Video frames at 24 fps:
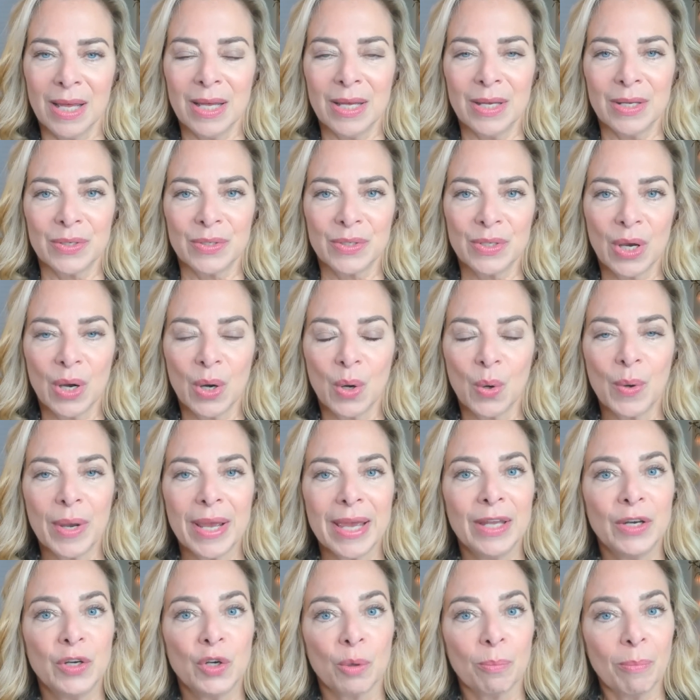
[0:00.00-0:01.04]
So
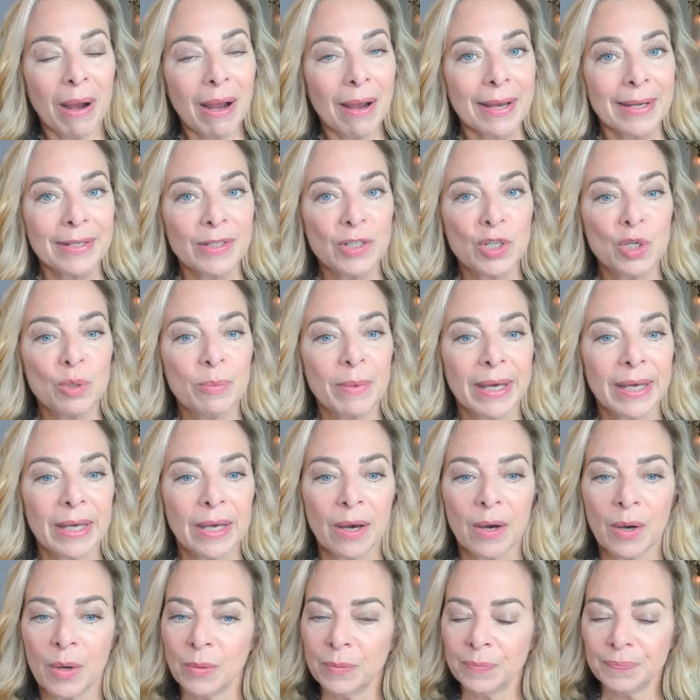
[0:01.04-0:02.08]
in your mind, you may
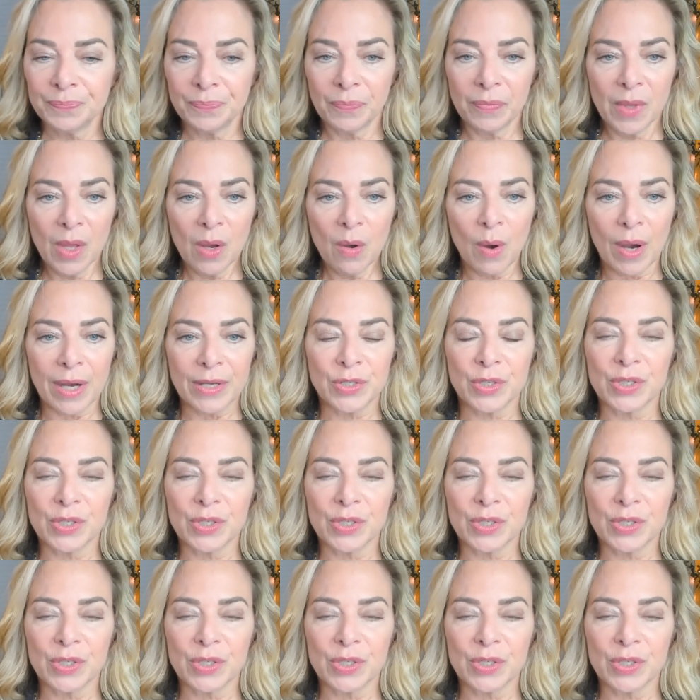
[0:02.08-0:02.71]
go, no,